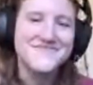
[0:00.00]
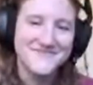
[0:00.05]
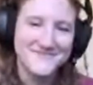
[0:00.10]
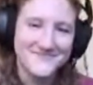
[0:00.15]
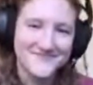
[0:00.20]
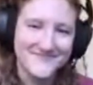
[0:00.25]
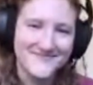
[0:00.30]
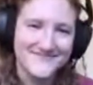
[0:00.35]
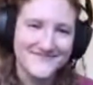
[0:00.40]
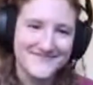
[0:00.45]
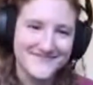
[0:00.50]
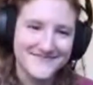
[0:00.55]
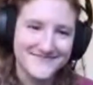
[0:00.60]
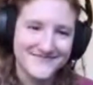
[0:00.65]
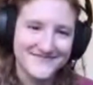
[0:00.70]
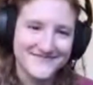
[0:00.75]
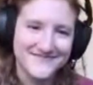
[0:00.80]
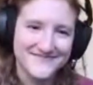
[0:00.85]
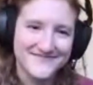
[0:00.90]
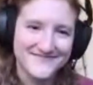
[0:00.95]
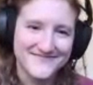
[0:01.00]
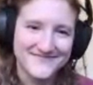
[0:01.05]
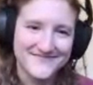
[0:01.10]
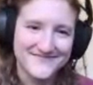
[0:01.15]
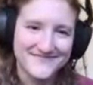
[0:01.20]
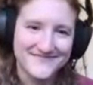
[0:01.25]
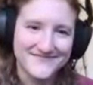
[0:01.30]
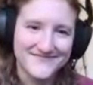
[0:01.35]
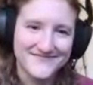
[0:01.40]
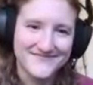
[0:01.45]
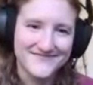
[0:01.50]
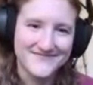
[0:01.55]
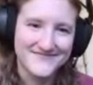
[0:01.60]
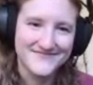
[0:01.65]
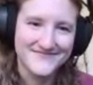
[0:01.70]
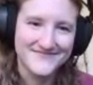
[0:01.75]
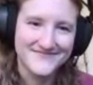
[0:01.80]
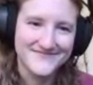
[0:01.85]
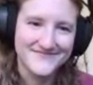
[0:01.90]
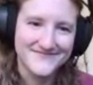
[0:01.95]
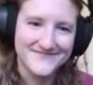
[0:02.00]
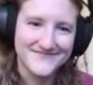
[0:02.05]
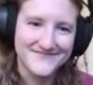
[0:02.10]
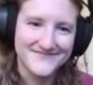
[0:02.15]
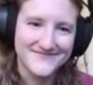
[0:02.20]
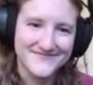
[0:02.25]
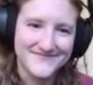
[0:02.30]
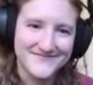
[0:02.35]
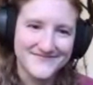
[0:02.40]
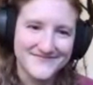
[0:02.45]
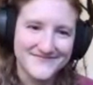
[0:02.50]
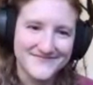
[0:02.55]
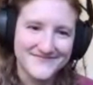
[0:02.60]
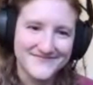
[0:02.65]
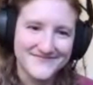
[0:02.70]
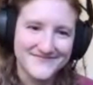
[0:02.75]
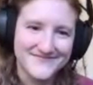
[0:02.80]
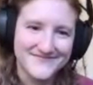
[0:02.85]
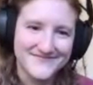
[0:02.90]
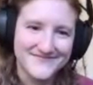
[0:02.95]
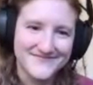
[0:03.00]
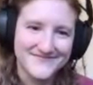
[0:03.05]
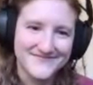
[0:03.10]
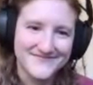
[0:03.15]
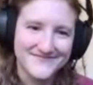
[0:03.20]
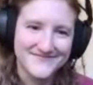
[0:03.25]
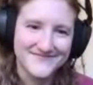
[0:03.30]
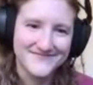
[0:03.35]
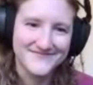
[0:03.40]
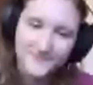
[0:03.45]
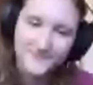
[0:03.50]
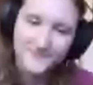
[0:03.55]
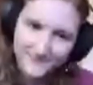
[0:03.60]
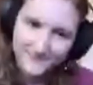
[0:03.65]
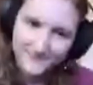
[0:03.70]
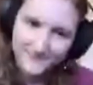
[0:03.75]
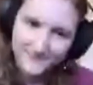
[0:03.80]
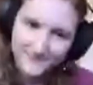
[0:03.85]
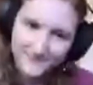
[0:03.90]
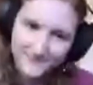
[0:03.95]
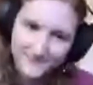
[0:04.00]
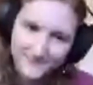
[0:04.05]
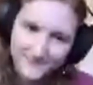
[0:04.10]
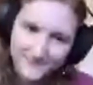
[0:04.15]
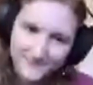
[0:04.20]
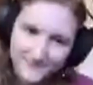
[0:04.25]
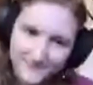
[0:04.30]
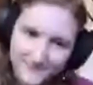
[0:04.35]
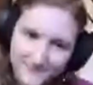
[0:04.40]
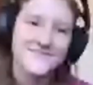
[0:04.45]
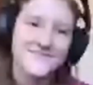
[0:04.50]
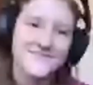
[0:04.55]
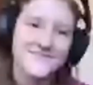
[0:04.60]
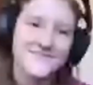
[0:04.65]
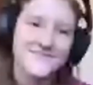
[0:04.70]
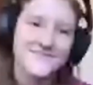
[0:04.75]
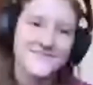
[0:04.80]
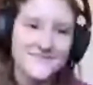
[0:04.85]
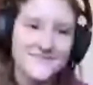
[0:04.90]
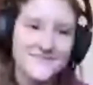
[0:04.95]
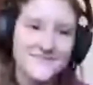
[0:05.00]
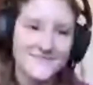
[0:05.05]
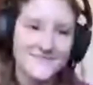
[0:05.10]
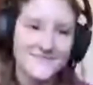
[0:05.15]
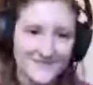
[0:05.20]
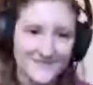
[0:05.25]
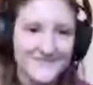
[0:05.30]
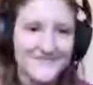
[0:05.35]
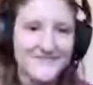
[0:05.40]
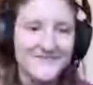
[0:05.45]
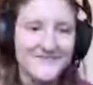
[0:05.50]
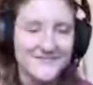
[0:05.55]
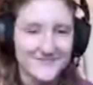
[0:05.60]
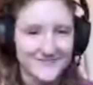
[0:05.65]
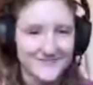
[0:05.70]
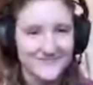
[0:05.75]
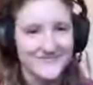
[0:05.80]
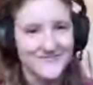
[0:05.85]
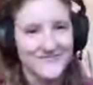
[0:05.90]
No words are spoken by the person on screen.